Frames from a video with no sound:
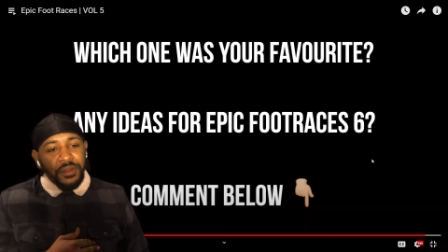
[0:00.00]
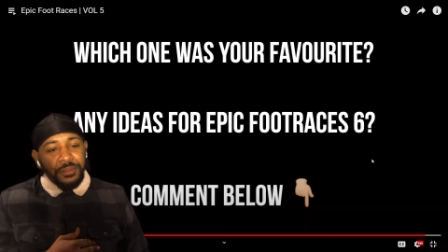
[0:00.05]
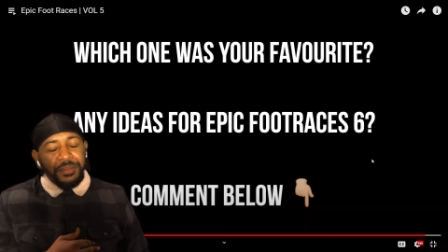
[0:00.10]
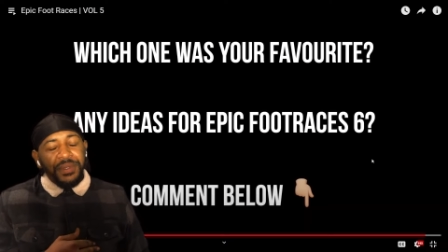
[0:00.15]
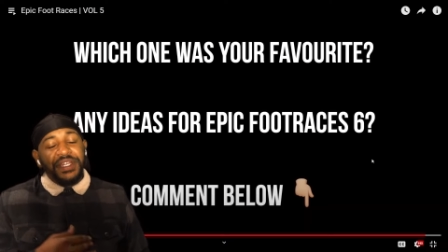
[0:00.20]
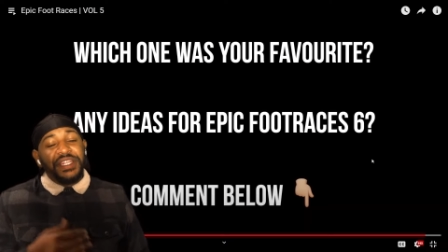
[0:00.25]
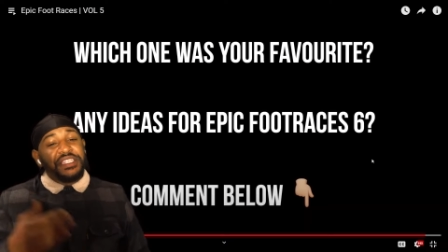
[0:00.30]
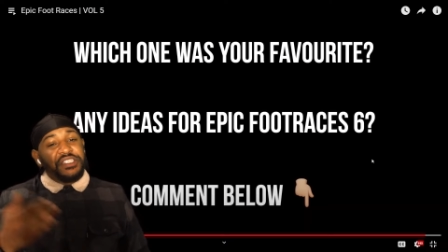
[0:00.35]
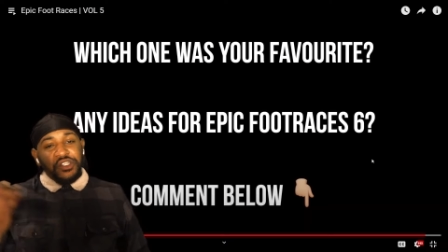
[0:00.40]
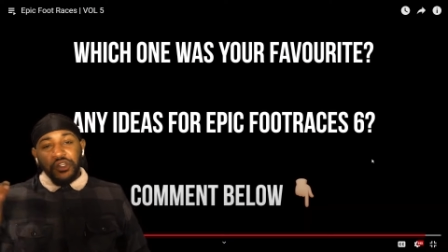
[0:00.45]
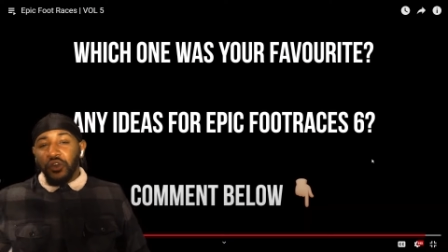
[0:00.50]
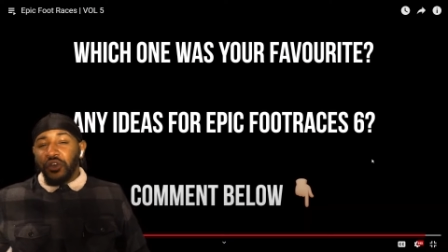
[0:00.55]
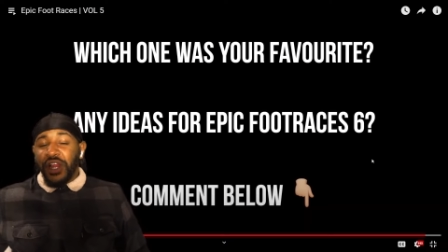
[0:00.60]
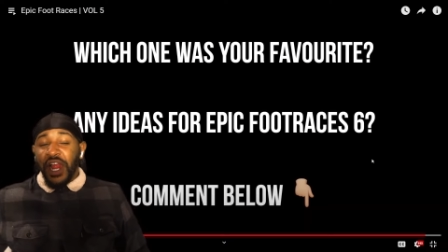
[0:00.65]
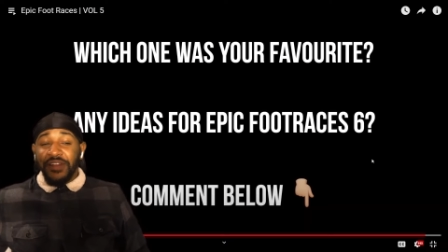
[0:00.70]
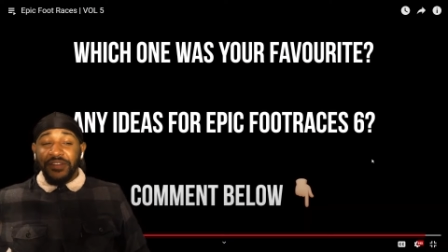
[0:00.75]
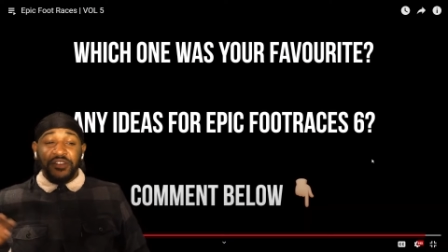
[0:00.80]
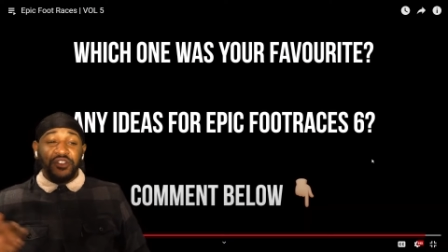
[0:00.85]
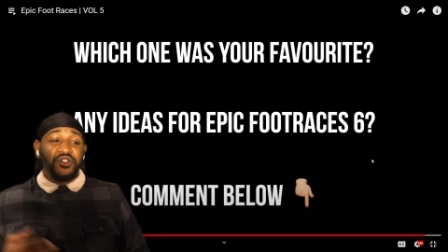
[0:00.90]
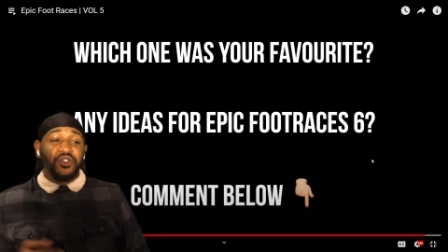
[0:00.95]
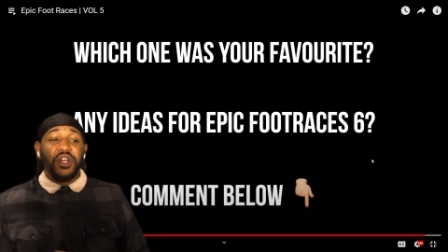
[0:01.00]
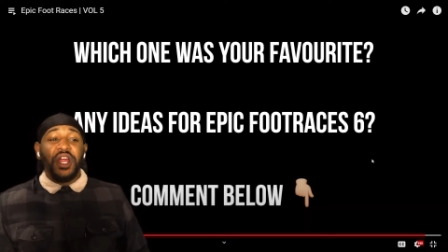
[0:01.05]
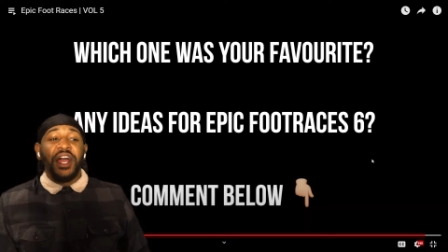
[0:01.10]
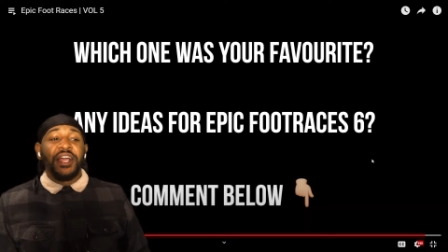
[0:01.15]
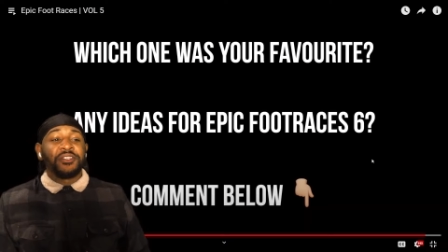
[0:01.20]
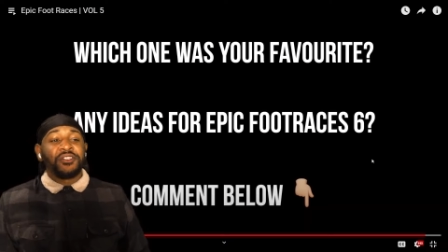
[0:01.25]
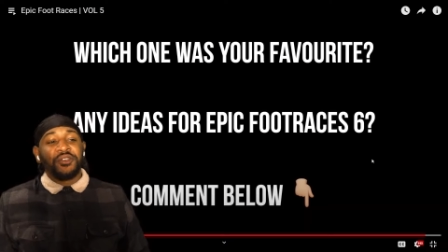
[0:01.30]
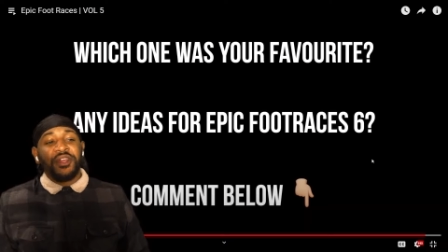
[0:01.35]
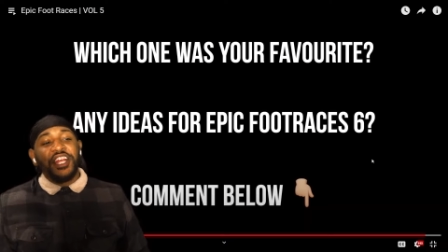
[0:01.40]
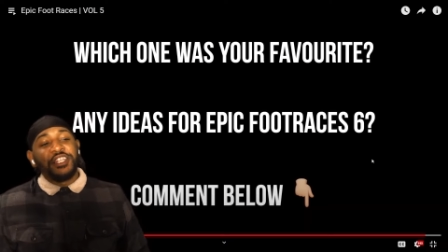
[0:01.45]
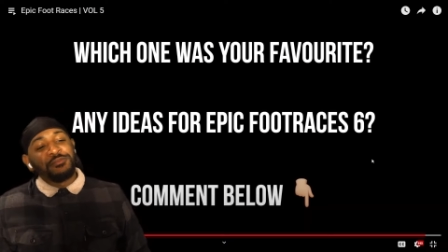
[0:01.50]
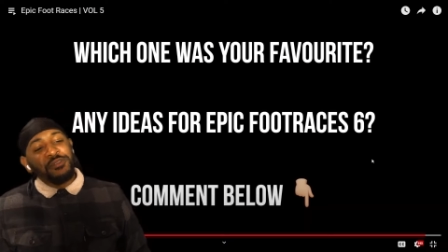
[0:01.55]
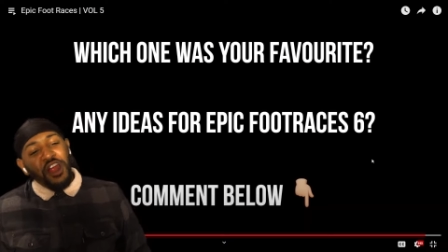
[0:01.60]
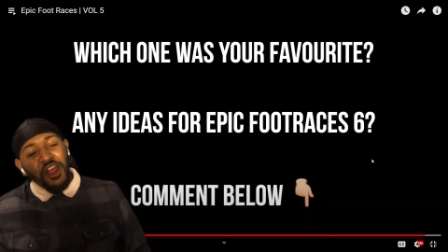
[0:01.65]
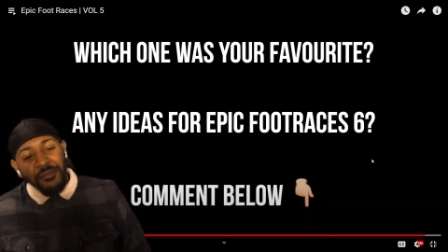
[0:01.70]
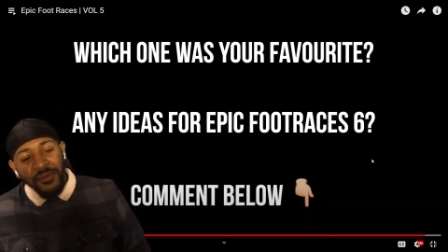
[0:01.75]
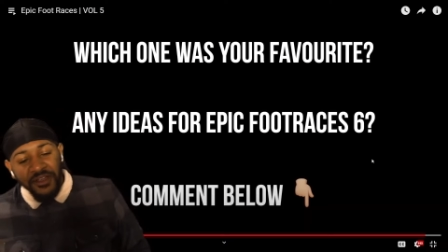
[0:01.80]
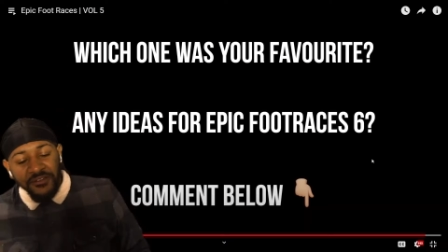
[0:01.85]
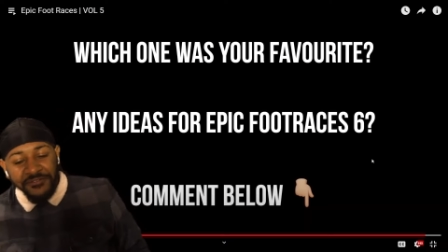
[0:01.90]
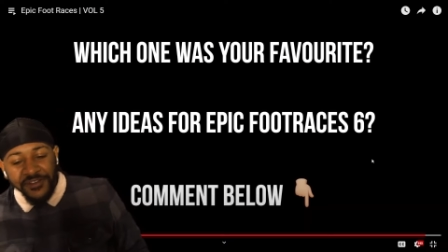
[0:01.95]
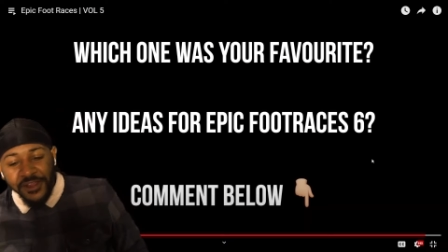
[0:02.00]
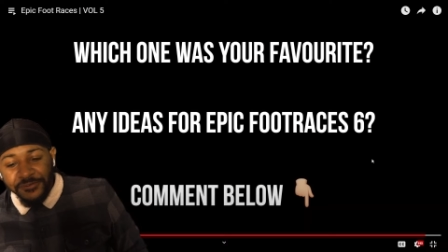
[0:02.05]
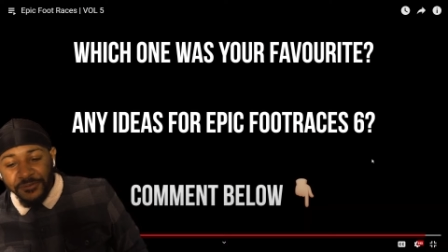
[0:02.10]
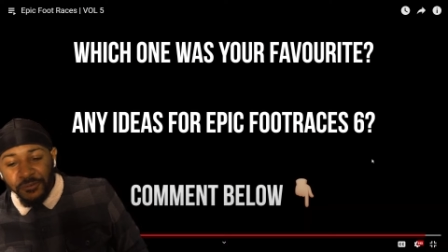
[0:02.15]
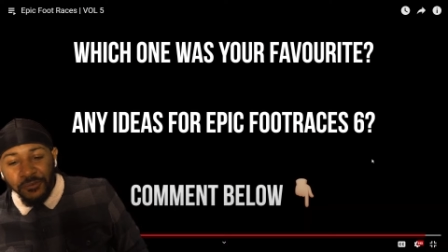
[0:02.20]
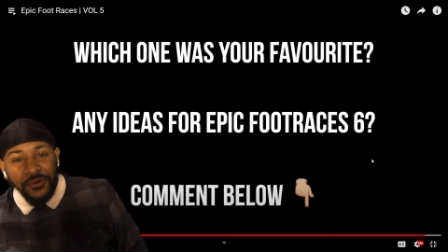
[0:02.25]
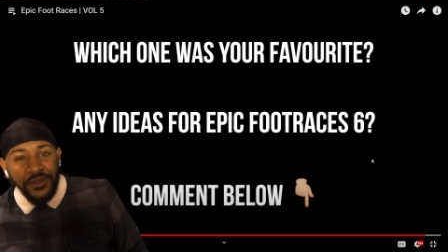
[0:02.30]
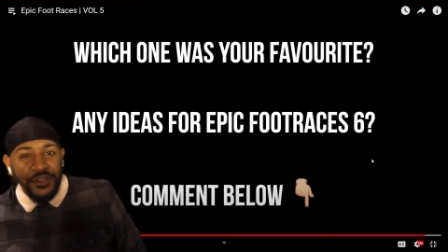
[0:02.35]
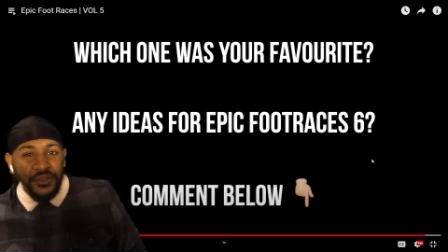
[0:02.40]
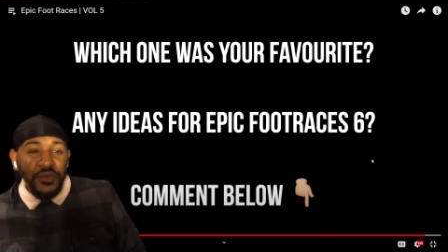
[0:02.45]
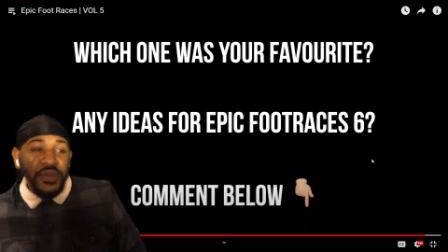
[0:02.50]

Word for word: but he still got the try. So that's probably my favorite one.